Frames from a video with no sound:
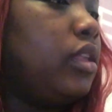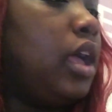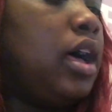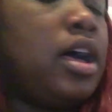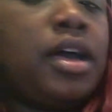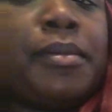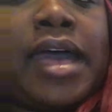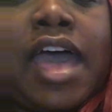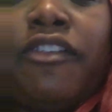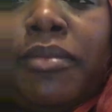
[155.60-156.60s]
Um, I
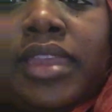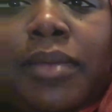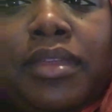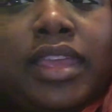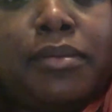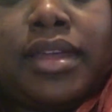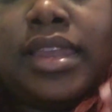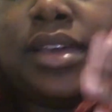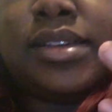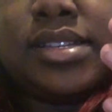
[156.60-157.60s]
haven't been able to get my
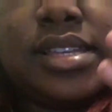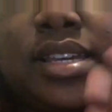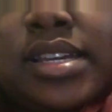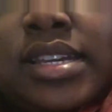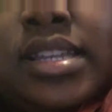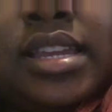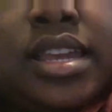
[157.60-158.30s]
nails done,